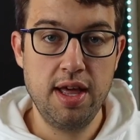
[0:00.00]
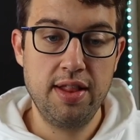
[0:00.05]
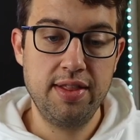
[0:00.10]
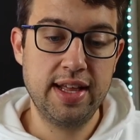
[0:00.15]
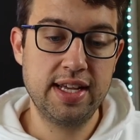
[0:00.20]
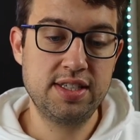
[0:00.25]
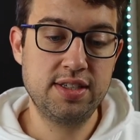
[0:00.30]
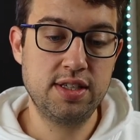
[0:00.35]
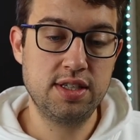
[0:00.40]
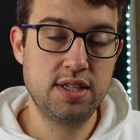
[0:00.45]

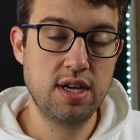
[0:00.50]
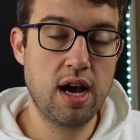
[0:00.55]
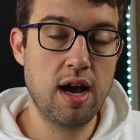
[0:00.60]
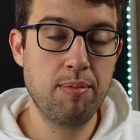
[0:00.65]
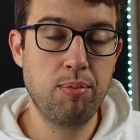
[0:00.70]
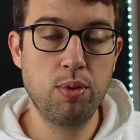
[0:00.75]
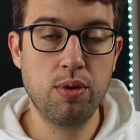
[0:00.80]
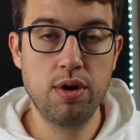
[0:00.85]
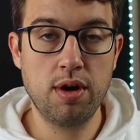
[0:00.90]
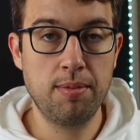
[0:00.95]
That's the
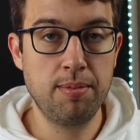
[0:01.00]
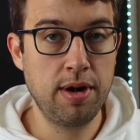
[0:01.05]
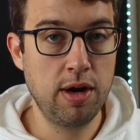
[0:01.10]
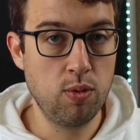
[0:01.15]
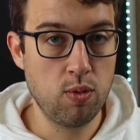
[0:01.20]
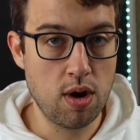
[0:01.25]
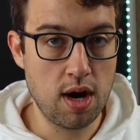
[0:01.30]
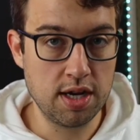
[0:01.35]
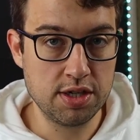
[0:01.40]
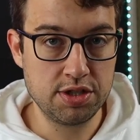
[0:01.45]
top one on my
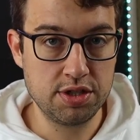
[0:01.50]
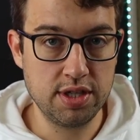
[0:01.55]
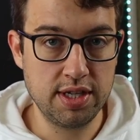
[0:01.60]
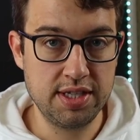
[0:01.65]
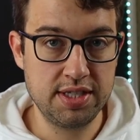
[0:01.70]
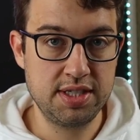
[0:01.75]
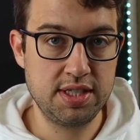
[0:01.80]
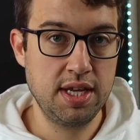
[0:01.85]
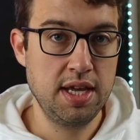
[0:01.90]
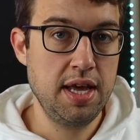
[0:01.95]
watch
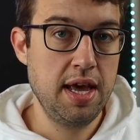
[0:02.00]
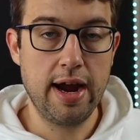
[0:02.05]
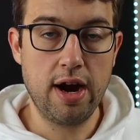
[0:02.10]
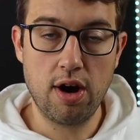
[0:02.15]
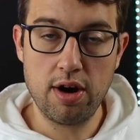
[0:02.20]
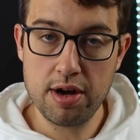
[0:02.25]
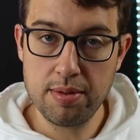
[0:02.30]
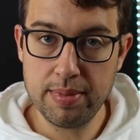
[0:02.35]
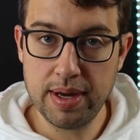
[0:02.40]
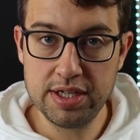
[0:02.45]
list. I
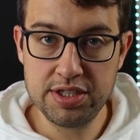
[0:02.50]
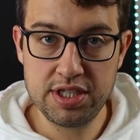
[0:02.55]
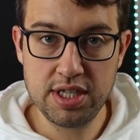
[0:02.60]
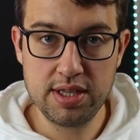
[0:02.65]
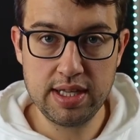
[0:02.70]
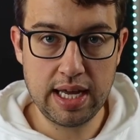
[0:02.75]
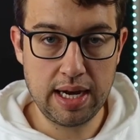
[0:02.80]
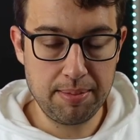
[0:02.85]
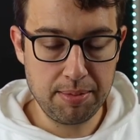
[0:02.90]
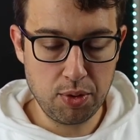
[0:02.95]
already
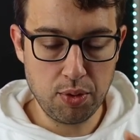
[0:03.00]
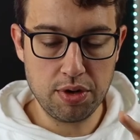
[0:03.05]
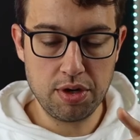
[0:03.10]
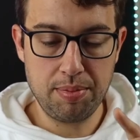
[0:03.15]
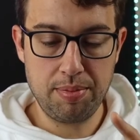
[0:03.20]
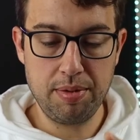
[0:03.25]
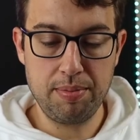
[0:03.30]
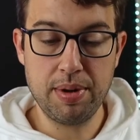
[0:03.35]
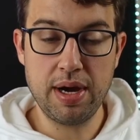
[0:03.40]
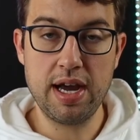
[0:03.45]
mentioned that I'm going to
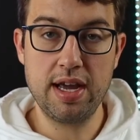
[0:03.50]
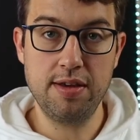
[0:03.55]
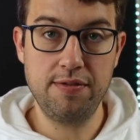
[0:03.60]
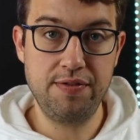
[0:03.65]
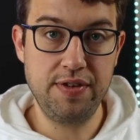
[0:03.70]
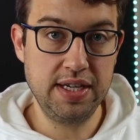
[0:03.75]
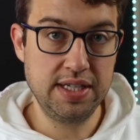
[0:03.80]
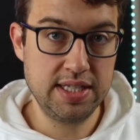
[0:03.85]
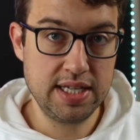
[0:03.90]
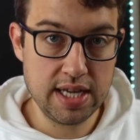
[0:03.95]
be buying
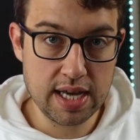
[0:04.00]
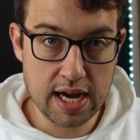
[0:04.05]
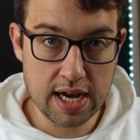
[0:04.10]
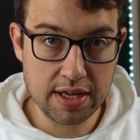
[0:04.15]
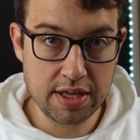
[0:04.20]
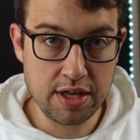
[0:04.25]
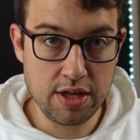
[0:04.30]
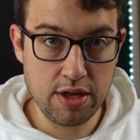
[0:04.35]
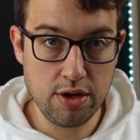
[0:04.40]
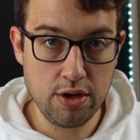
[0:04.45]

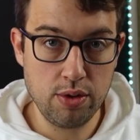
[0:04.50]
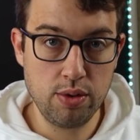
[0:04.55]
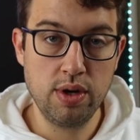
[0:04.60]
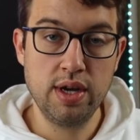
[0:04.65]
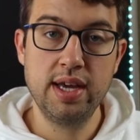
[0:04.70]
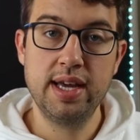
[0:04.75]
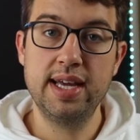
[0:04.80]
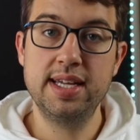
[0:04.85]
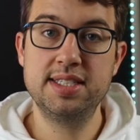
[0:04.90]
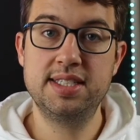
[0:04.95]
VTIQ
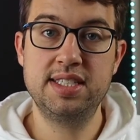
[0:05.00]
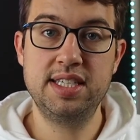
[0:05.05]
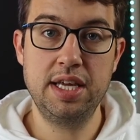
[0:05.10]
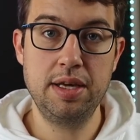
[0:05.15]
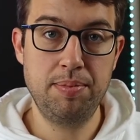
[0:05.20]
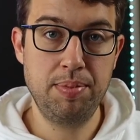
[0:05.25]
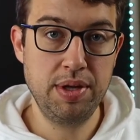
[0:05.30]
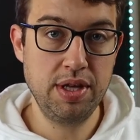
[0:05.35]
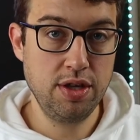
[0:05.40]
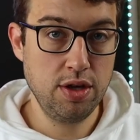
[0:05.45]
and
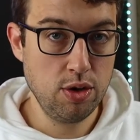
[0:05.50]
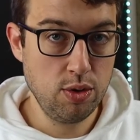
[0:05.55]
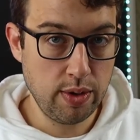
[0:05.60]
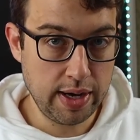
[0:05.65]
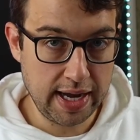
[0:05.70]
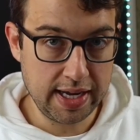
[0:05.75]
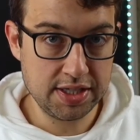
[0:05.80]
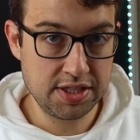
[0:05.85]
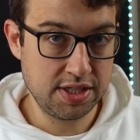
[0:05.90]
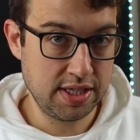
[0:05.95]

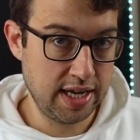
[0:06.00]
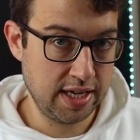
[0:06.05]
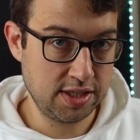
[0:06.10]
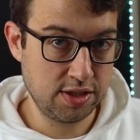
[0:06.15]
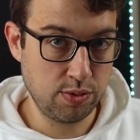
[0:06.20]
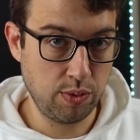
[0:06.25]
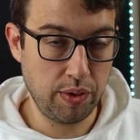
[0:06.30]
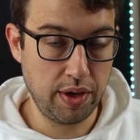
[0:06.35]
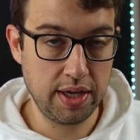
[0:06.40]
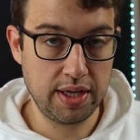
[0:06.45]
CPUH
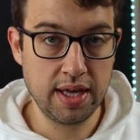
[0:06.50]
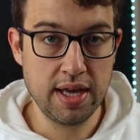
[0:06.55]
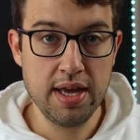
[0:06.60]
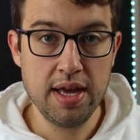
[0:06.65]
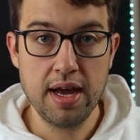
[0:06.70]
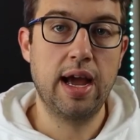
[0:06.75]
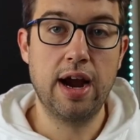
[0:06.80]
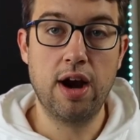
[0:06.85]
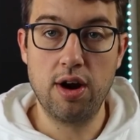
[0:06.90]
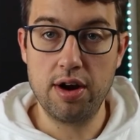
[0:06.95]
next week.
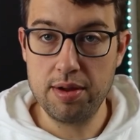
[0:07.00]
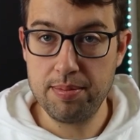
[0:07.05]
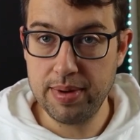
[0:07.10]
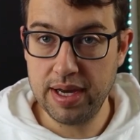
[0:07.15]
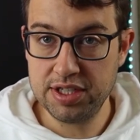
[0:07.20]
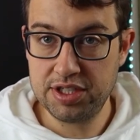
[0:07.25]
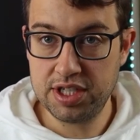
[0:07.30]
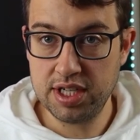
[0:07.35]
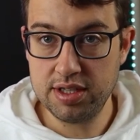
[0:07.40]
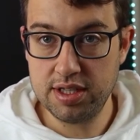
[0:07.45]
I already
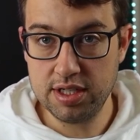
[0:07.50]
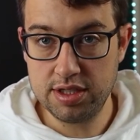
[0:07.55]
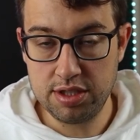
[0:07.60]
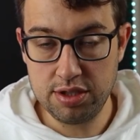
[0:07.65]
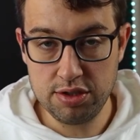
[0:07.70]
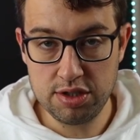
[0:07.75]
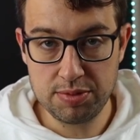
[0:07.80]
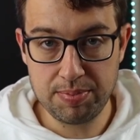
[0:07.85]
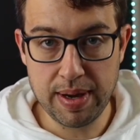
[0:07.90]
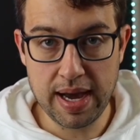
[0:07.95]
mentioned the two
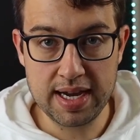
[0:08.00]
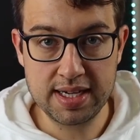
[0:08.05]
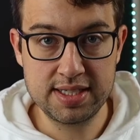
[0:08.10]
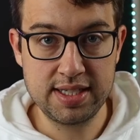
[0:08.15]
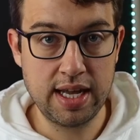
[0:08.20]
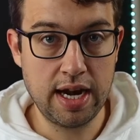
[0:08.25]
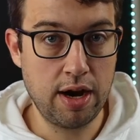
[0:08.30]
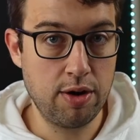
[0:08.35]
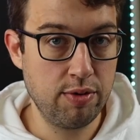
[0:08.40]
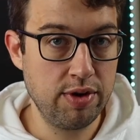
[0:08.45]
SPACs
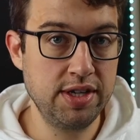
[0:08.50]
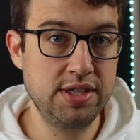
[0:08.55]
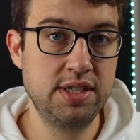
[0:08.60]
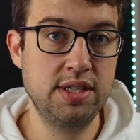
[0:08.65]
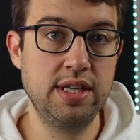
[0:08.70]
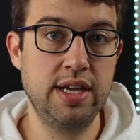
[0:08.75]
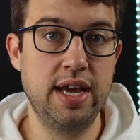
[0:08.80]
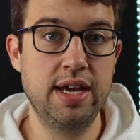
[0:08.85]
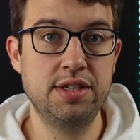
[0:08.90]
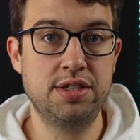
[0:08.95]
that I
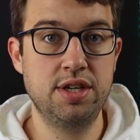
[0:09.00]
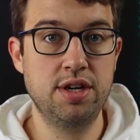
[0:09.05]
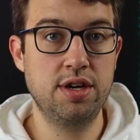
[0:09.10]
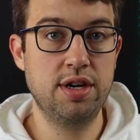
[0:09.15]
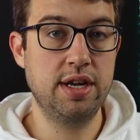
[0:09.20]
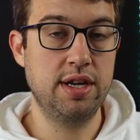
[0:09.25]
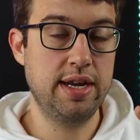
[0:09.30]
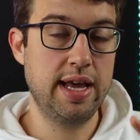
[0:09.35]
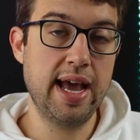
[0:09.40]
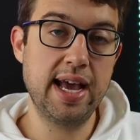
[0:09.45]
recently
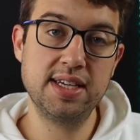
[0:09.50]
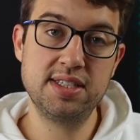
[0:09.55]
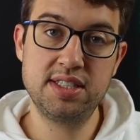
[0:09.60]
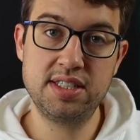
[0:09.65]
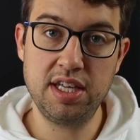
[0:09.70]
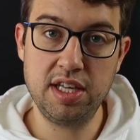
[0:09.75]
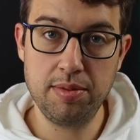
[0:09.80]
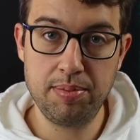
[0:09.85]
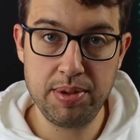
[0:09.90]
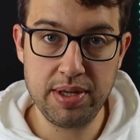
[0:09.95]
entered in
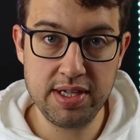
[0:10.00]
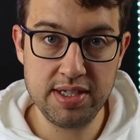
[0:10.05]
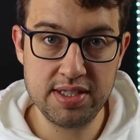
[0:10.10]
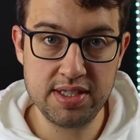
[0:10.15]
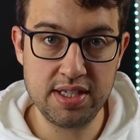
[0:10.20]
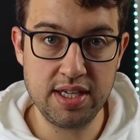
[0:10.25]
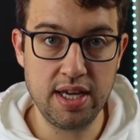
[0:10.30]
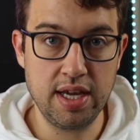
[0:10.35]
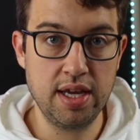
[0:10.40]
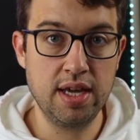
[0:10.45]

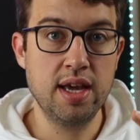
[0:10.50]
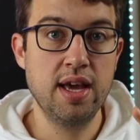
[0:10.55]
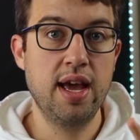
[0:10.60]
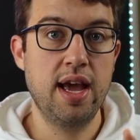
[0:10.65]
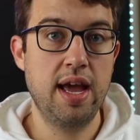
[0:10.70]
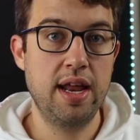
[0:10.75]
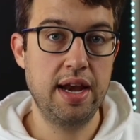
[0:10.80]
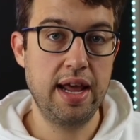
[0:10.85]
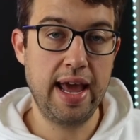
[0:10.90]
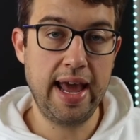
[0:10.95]
STPC
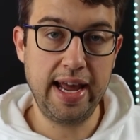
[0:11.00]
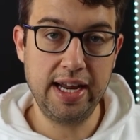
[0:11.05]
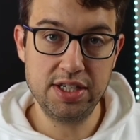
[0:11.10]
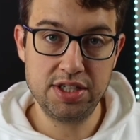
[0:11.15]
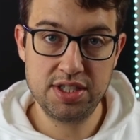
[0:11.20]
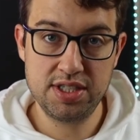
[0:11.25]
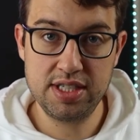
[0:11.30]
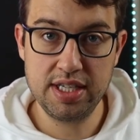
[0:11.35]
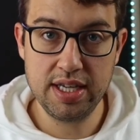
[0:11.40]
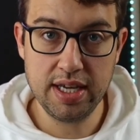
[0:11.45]
and
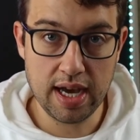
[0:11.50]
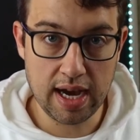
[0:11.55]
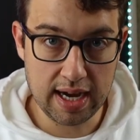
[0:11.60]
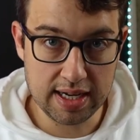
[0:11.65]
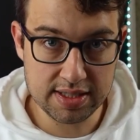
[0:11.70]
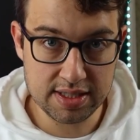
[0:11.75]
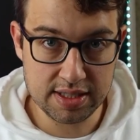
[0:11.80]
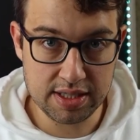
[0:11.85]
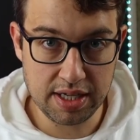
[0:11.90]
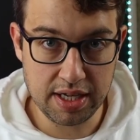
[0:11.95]

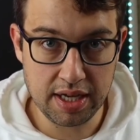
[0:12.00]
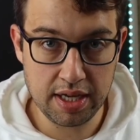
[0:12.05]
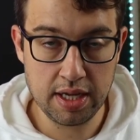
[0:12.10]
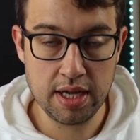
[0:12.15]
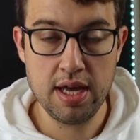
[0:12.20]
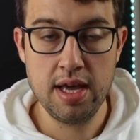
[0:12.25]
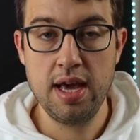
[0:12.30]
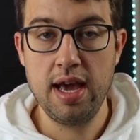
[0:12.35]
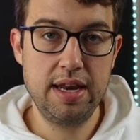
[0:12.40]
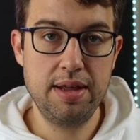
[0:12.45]
HCIC.
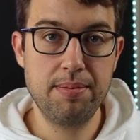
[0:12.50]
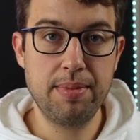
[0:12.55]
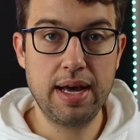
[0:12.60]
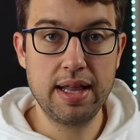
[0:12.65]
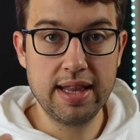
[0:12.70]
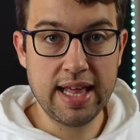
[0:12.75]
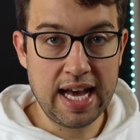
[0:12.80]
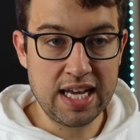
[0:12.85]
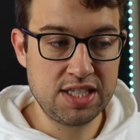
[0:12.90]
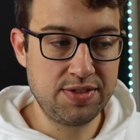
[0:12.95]
And in my
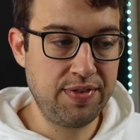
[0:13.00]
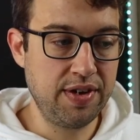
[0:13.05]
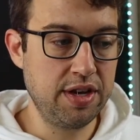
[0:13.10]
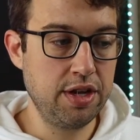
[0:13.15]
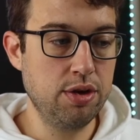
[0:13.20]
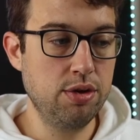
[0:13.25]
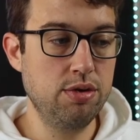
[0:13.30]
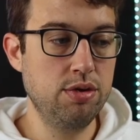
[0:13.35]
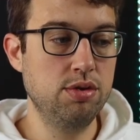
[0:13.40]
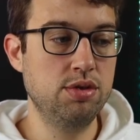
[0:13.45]
last
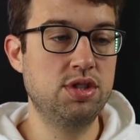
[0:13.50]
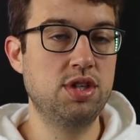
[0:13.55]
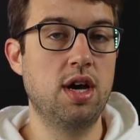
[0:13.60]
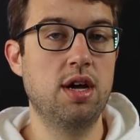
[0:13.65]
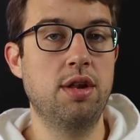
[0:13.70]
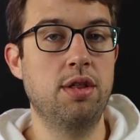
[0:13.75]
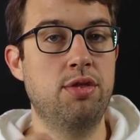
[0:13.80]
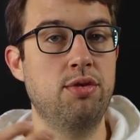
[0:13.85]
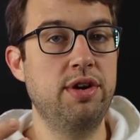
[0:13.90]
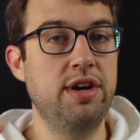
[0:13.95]
video, you saw
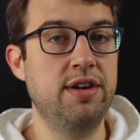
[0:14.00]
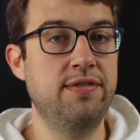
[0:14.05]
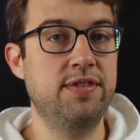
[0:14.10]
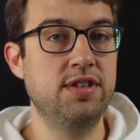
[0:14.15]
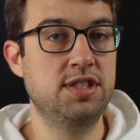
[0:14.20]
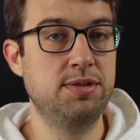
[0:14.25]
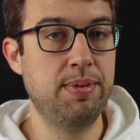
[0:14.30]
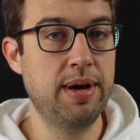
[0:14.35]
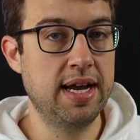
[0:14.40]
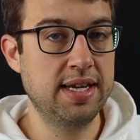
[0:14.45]
the three
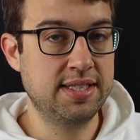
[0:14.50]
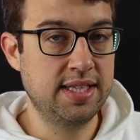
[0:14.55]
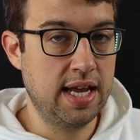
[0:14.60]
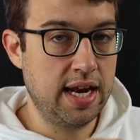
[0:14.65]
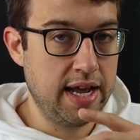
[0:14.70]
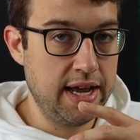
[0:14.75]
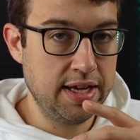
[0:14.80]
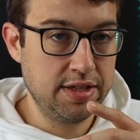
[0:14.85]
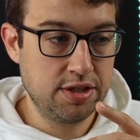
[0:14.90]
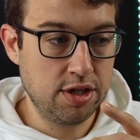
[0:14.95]
different SPACs that
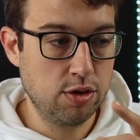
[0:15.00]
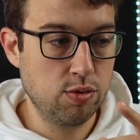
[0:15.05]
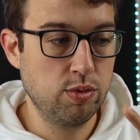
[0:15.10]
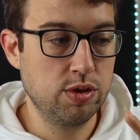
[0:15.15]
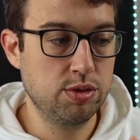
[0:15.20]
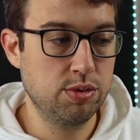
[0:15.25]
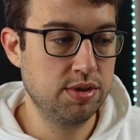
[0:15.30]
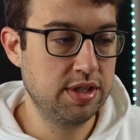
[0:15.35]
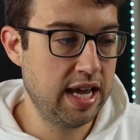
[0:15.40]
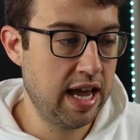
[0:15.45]
I entered,
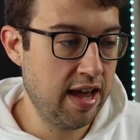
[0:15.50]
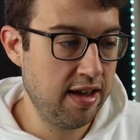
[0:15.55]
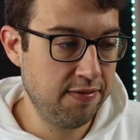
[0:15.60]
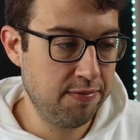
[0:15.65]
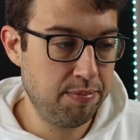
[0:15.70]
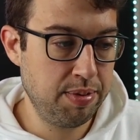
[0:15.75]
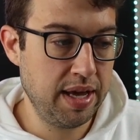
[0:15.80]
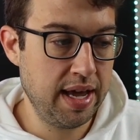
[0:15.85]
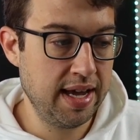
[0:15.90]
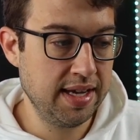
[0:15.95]
which was
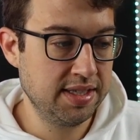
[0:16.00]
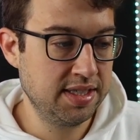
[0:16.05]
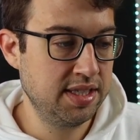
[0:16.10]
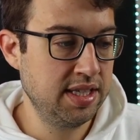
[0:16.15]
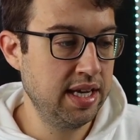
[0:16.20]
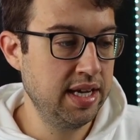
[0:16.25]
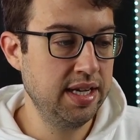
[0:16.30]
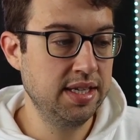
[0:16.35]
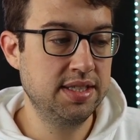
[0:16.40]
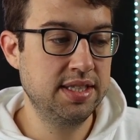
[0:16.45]

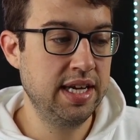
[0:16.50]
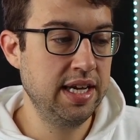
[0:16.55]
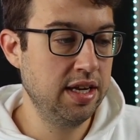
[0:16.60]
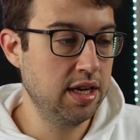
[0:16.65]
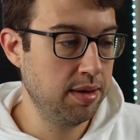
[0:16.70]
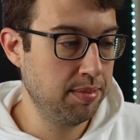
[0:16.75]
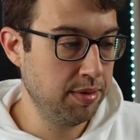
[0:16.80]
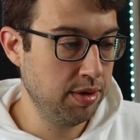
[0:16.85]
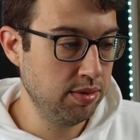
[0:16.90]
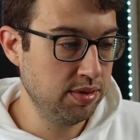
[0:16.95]
FPAC,
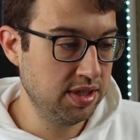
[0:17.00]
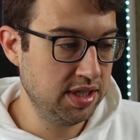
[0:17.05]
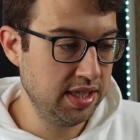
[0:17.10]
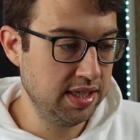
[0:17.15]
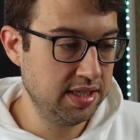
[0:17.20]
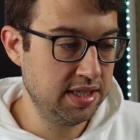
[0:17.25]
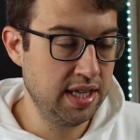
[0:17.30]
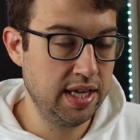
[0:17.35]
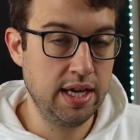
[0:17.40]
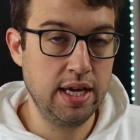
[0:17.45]

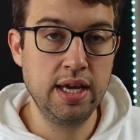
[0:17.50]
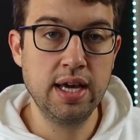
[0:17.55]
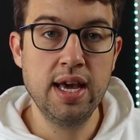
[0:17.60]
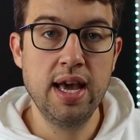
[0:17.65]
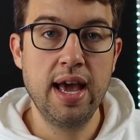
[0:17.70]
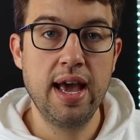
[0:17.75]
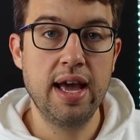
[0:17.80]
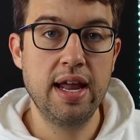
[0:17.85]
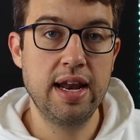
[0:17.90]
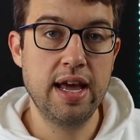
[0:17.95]
TWCT,
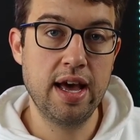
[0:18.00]
and